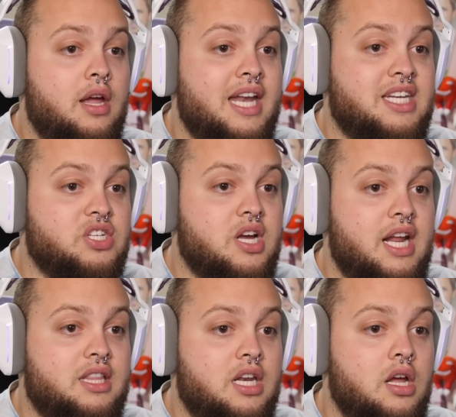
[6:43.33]
and
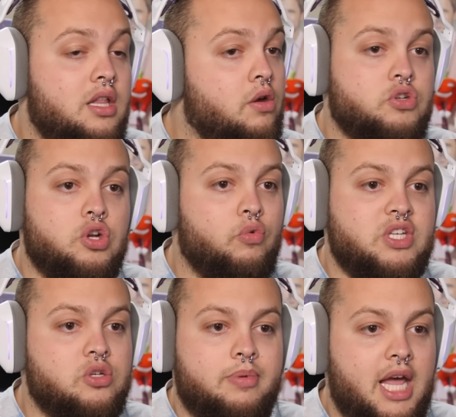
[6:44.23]
disconnected, there's no
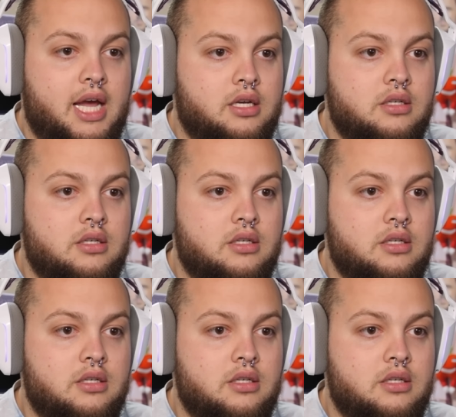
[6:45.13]
reason to play it.